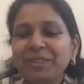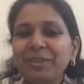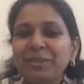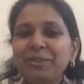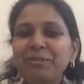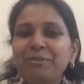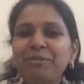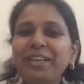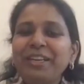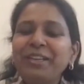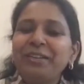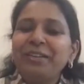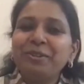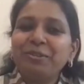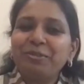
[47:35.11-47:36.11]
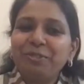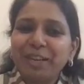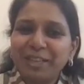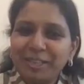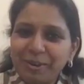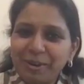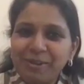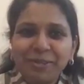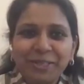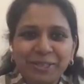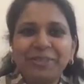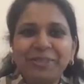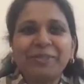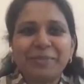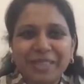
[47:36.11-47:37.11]
Finding a good friend is always
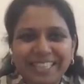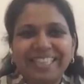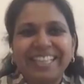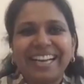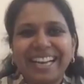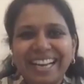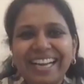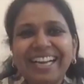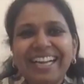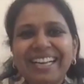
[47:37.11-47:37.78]
going to be there.